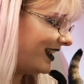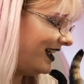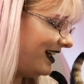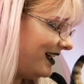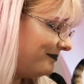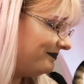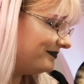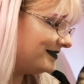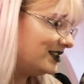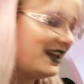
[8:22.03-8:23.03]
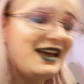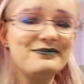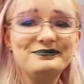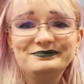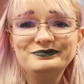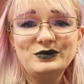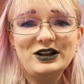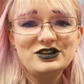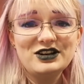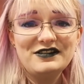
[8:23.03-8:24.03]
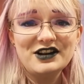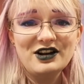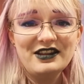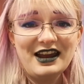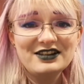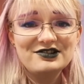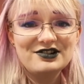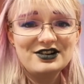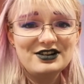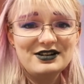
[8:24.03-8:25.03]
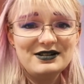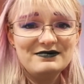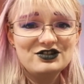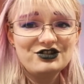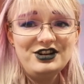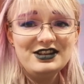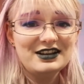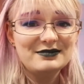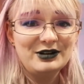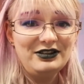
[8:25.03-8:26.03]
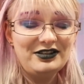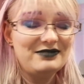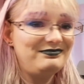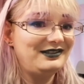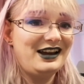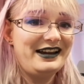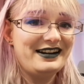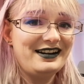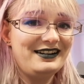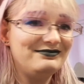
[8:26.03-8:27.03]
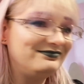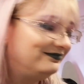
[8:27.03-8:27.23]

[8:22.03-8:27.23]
So yeah, well done if you got the extra treat this month. I didn't.